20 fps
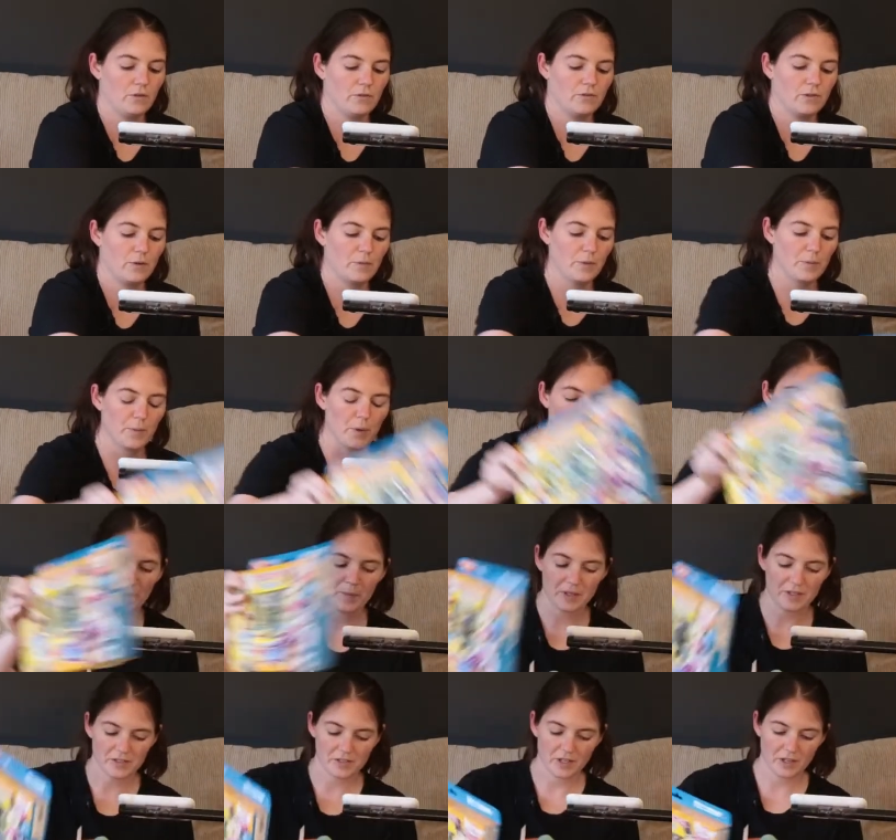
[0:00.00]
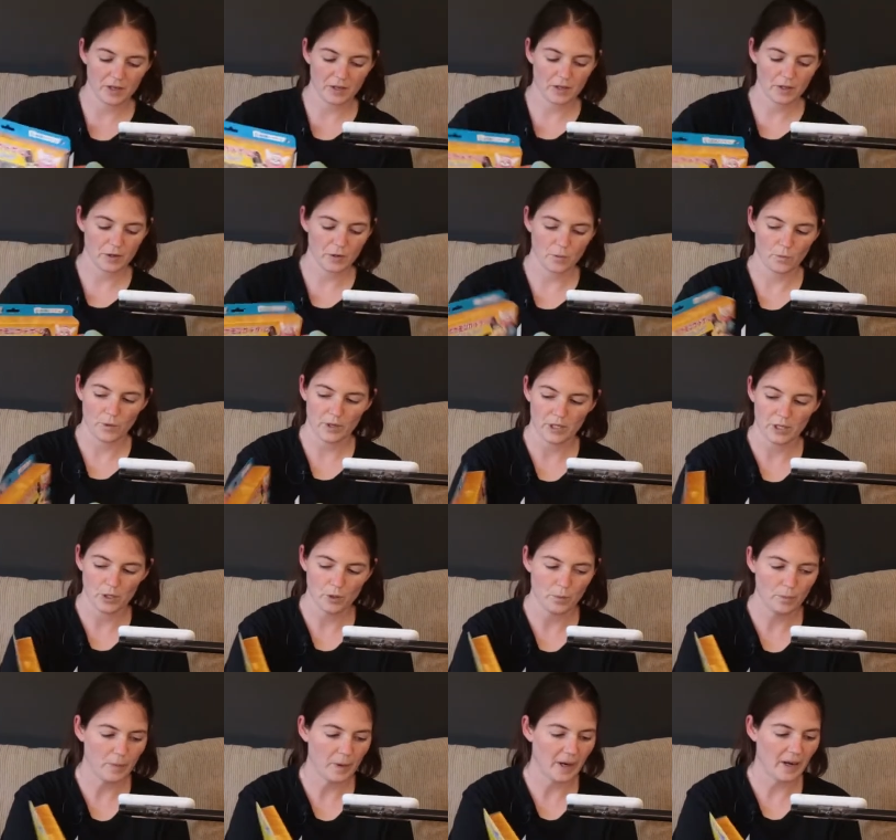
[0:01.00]
from the Pokemon Center when
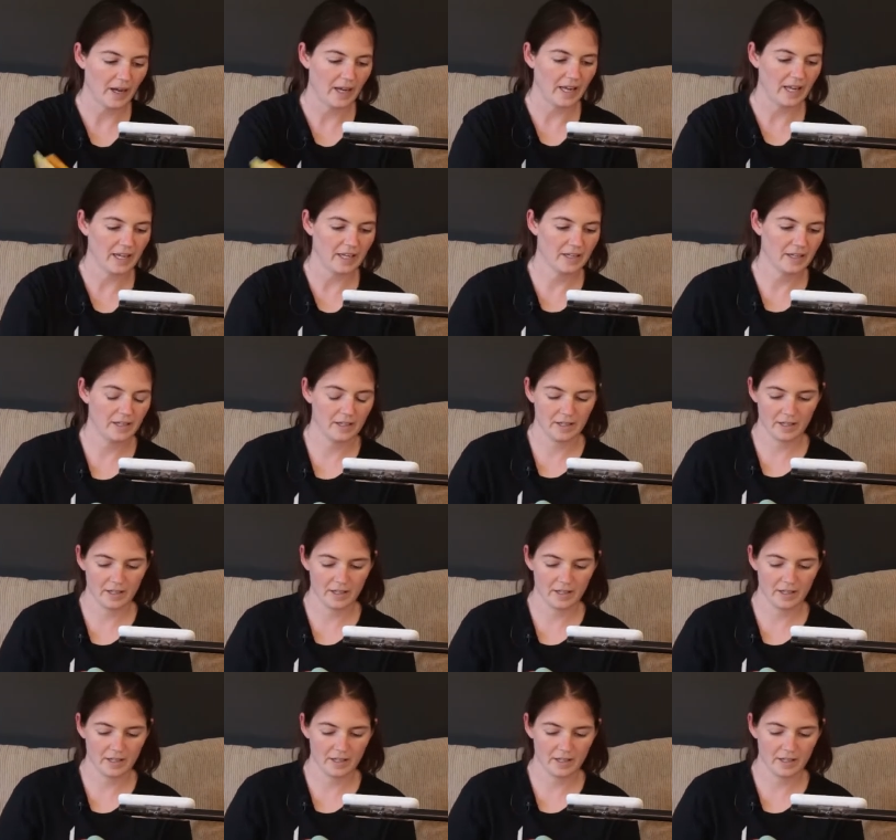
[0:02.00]
you buy